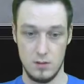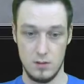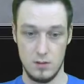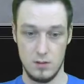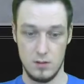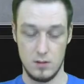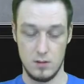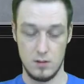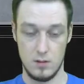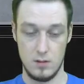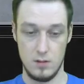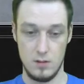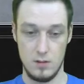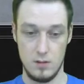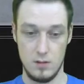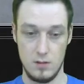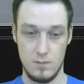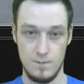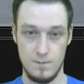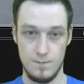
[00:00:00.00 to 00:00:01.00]

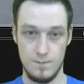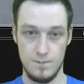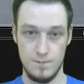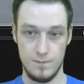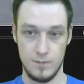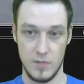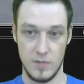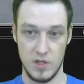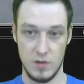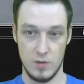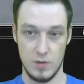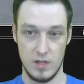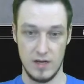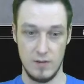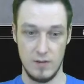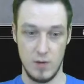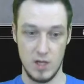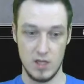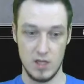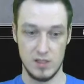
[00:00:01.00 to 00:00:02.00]
Well, I
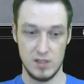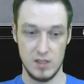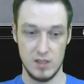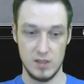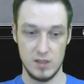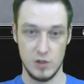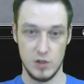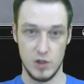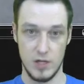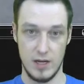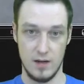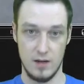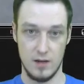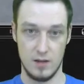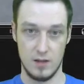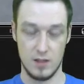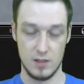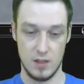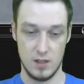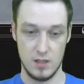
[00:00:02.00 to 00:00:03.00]
want this Disenchant
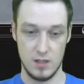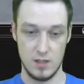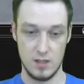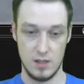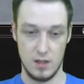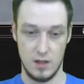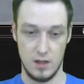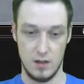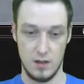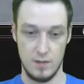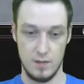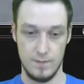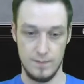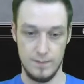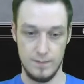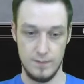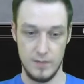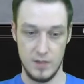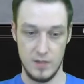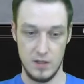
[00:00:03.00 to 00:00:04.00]
because of this thing.
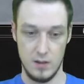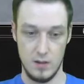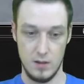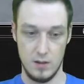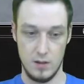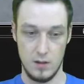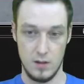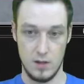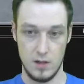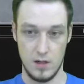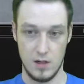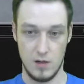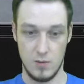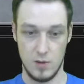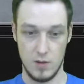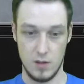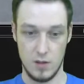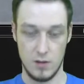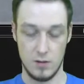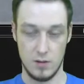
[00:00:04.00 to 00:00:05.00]
And I want
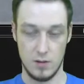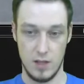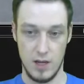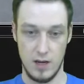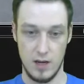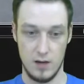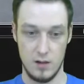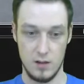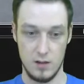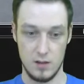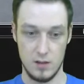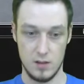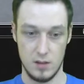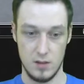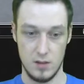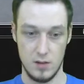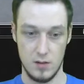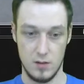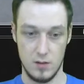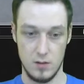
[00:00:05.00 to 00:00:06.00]
the 3rd land,
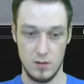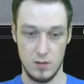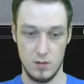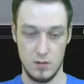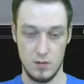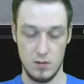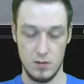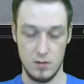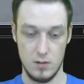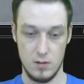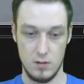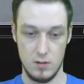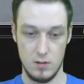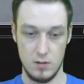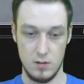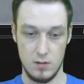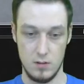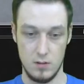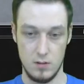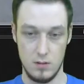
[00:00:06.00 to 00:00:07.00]
so
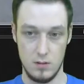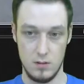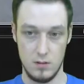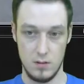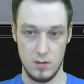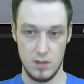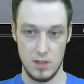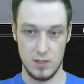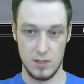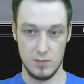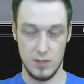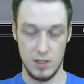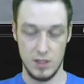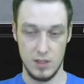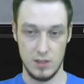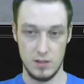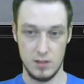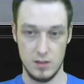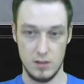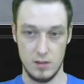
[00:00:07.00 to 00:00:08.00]
yes,
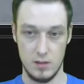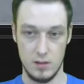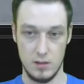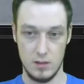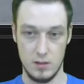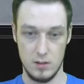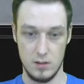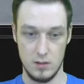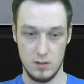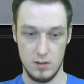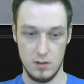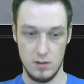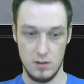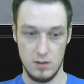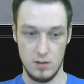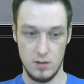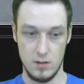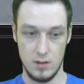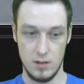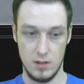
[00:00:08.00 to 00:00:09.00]
please.
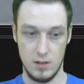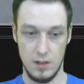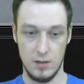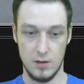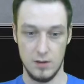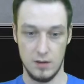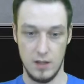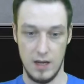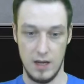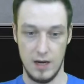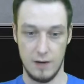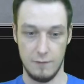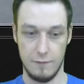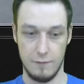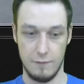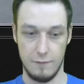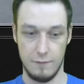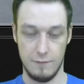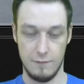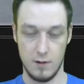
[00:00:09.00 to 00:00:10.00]
I need the land
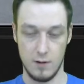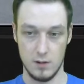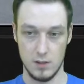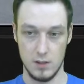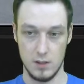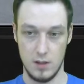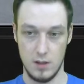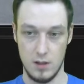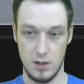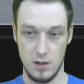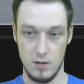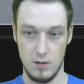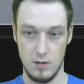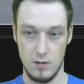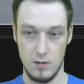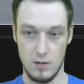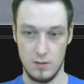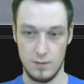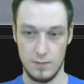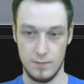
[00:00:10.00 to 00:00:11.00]
first, though,
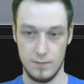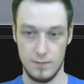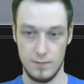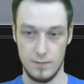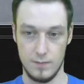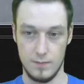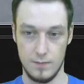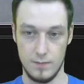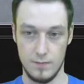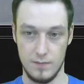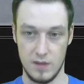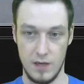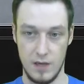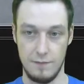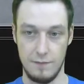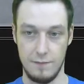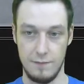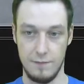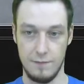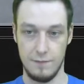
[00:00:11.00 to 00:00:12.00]

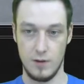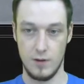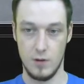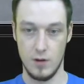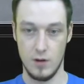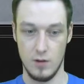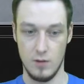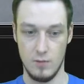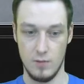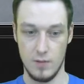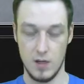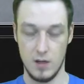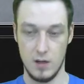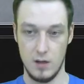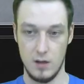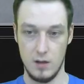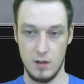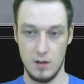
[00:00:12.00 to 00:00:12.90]
if you don't mind.